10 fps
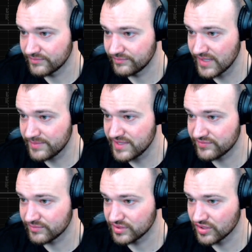Maybe
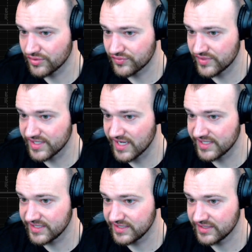even below
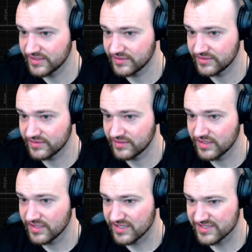390.
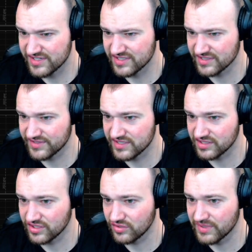Because there's a
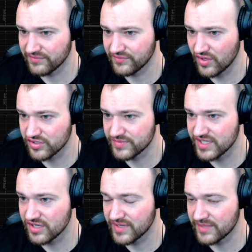little bit of volume
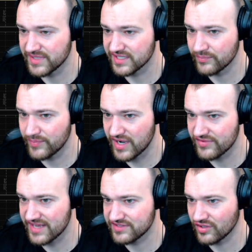here, but I mean, compare
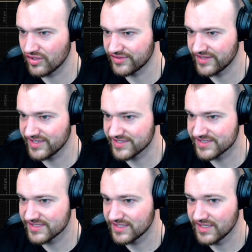that to all this.